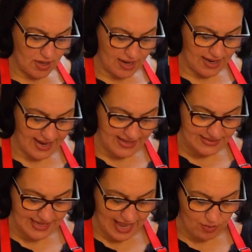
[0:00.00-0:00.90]

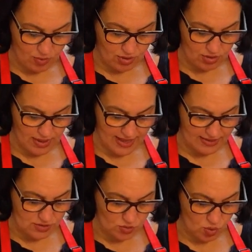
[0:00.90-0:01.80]
hand towel
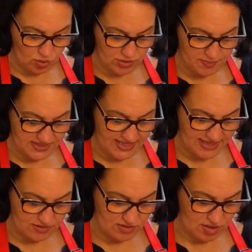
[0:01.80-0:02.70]
to hold the
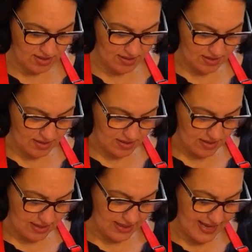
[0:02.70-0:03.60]
potatoes
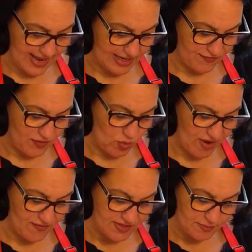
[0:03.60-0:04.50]
on. Again, if you
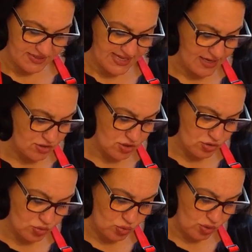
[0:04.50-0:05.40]
wait for the potatoes to
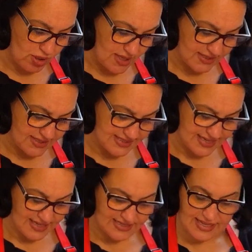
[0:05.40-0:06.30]
cool, the
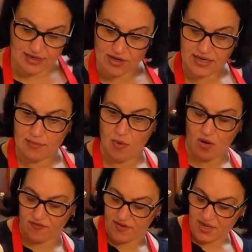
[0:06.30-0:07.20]
skin is not going to come
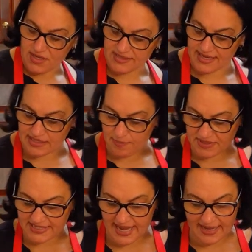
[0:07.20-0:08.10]
off. Take the
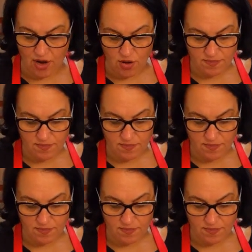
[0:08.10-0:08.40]
potato